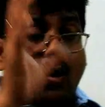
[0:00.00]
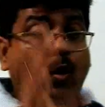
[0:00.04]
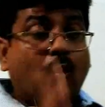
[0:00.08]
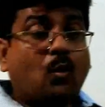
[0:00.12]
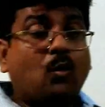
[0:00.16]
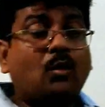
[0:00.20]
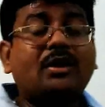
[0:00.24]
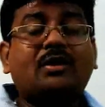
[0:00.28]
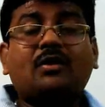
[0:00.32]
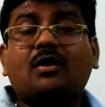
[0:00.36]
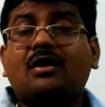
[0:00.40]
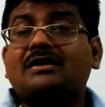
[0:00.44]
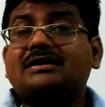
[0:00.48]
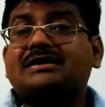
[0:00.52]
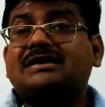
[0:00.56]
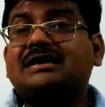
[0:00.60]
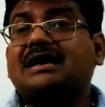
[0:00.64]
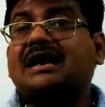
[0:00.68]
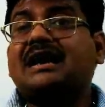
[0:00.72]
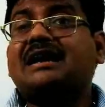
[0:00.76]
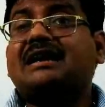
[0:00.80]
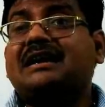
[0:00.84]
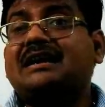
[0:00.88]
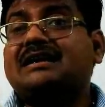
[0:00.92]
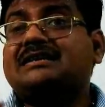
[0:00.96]
we
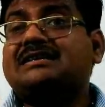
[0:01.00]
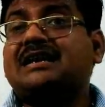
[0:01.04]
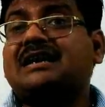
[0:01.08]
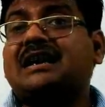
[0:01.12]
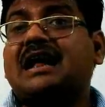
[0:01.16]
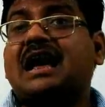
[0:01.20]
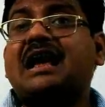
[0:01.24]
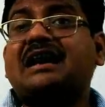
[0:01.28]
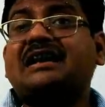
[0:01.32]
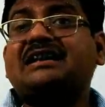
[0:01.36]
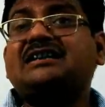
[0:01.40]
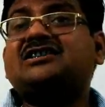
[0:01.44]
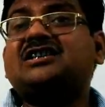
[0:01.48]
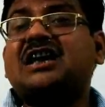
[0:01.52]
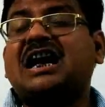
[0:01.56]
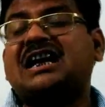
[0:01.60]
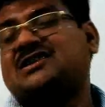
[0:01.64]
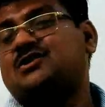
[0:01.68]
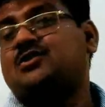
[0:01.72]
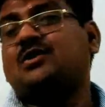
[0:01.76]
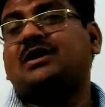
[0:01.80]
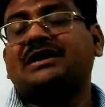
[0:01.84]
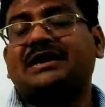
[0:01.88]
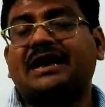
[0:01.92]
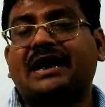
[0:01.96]
consider relation R in
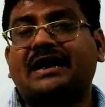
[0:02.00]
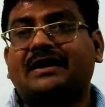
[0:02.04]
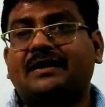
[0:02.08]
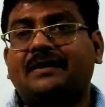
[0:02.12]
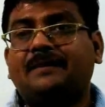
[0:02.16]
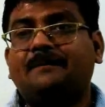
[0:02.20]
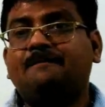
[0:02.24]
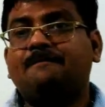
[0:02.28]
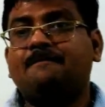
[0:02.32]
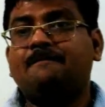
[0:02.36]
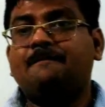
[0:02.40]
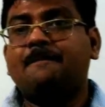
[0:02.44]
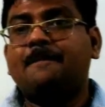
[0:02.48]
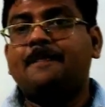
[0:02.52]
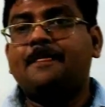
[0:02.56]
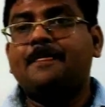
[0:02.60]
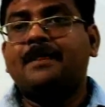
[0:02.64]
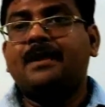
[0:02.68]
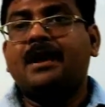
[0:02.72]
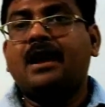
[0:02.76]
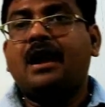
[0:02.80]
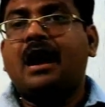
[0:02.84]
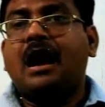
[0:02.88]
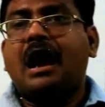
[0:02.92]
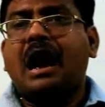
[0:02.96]
such a way that
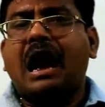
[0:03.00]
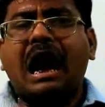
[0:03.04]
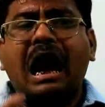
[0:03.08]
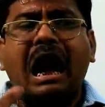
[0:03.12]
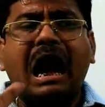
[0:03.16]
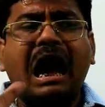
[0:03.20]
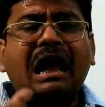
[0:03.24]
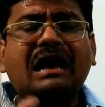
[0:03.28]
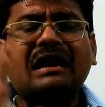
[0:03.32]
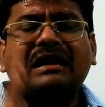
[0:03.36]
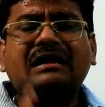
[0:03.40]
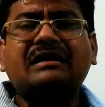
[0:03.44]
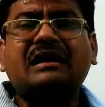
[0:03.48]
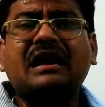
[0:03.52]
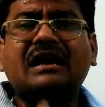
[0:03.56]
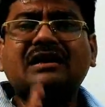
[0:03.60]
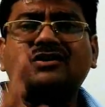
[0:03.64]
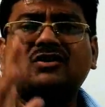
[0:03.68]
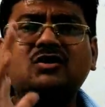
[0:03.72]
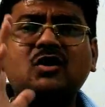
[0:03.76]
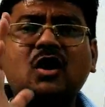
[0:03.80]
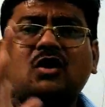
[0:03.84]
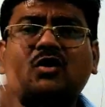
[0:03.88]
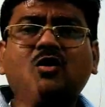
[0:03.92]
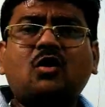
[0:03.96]
R
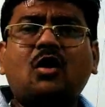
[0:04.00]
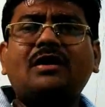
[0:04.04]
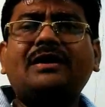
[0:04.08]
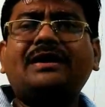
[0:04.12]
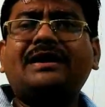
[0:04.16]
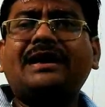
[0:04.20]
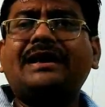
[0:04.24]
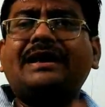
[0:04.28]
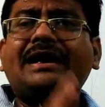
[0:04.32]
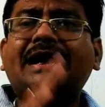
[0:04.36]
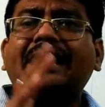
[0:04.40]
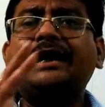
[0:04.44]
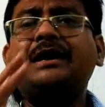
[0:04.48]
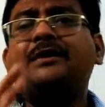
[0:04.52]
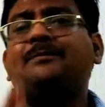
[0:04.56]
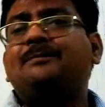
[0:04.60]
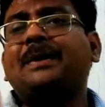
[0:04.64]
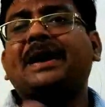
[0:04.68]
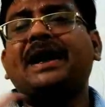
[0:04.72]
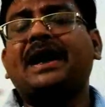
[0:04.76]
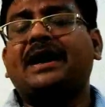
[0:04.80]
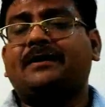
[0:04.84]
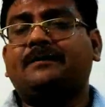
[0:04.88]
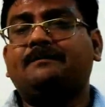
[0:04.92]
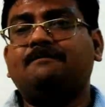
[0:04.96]
does not contain any
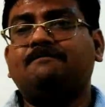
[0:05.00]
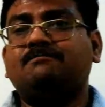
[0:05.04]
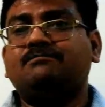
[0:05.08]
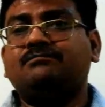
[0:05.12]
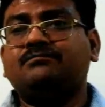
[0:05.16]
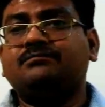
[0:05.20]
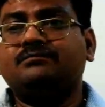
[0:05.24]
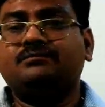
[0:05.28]
pair.